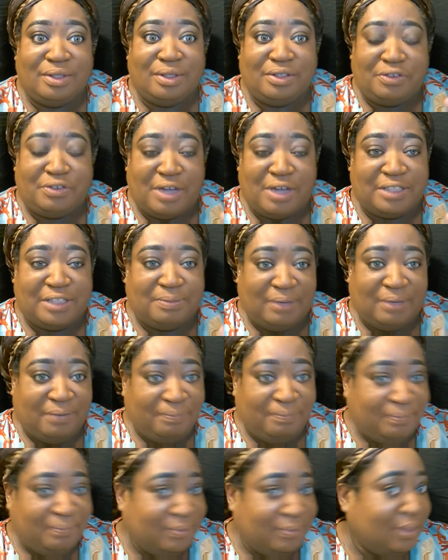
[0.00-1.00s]
trust me.
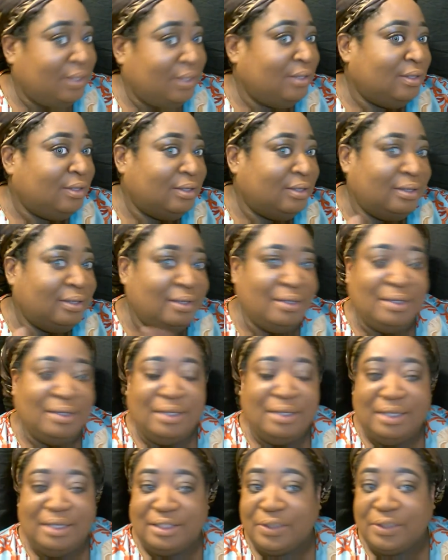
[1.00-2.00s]

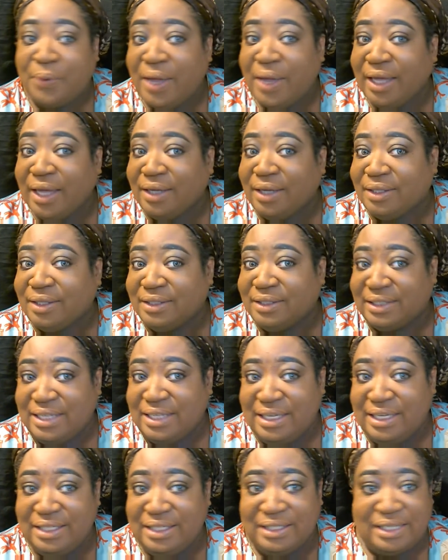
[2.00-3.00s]
It's quick, it's
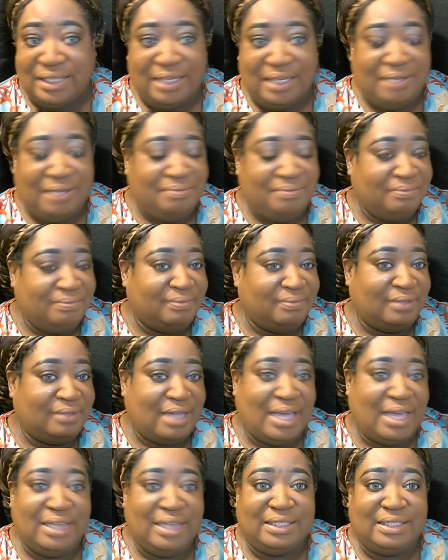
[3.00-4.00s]
easy,
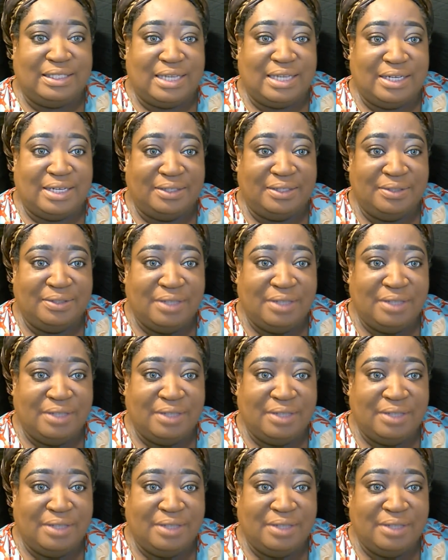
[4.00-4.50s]
and it's done.